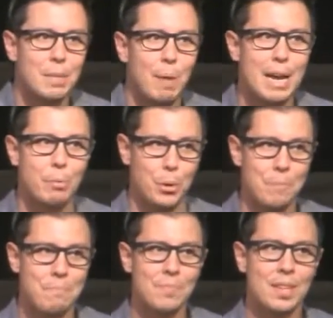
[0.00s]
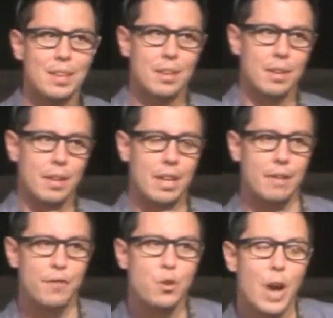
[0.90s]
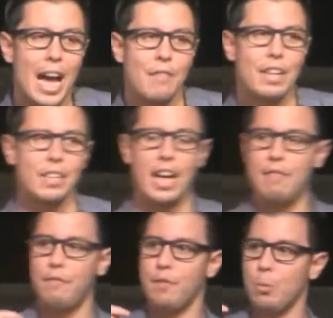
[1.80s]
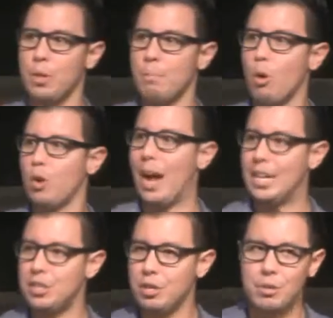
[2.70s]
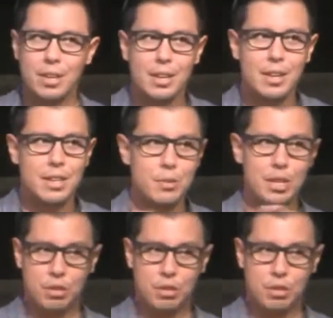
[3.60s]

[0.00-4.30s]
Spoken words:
Bible, if you have a life with more gratitude, you can